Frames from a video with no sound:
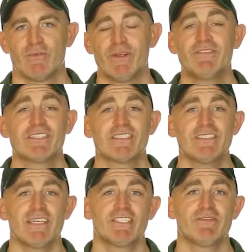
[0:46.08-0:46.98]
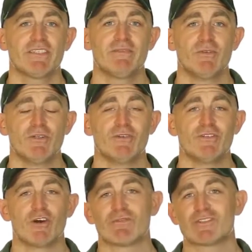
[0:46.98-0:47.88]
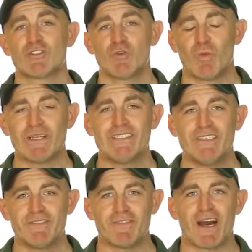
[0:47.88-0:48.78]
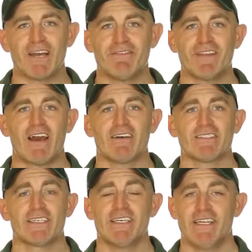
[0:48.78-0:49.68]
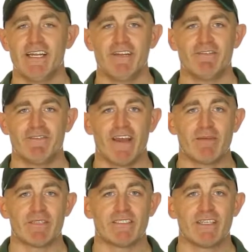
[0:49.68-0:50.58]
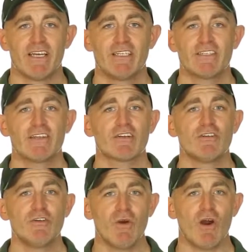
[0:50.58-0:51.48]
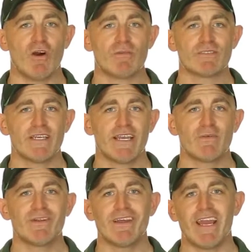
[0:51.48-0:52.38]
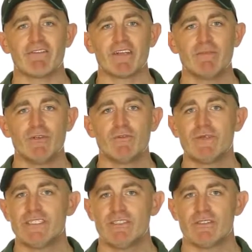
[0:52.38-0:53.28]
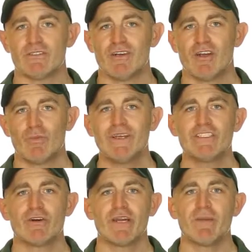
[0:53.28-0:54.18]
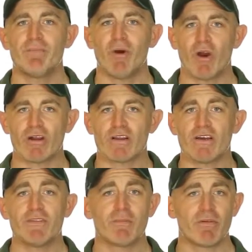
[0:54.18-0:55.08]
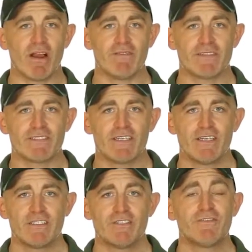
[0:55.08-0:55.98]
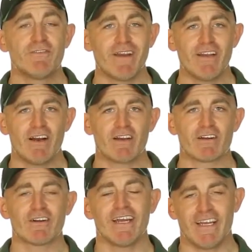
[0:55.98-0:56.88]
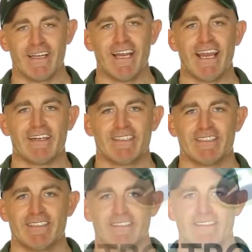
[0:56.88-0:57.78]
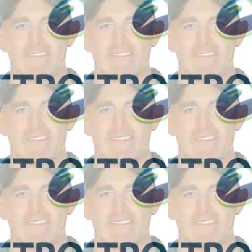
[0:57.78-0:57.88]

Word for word: We've successfully moved over twenty-five thousand Canadian families to their new homes, and with every move we do, we donate part of the profits to fight hunger in Canada.